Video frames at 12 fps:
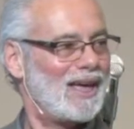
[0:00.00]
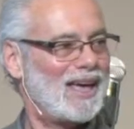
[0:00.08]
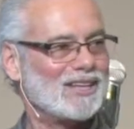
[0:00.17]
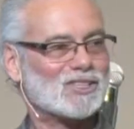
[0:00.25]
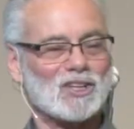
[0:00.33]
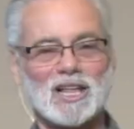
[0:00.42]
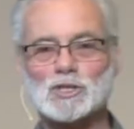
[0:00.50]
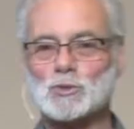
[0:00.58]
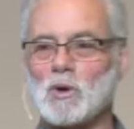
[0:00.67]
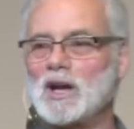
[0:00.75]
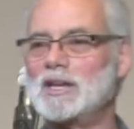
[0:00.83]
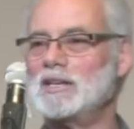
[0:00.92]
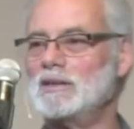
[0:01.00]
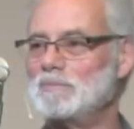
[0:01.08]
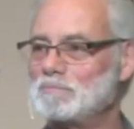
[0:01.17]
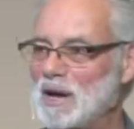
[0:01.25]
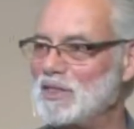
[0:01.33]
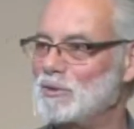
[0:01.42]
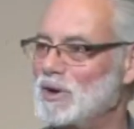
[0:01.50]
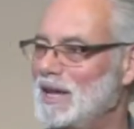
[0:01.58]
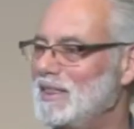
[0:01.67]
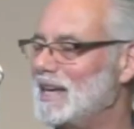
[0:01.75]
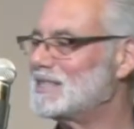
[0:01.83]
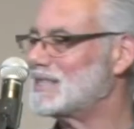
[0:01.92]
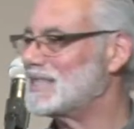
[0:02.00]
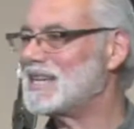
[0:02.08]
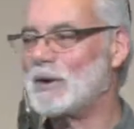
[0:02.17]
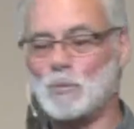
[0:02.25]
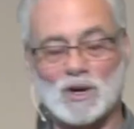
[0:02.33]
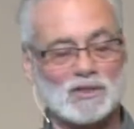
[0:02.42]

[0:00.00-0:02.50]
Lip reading: And so that's why, by the way, that's one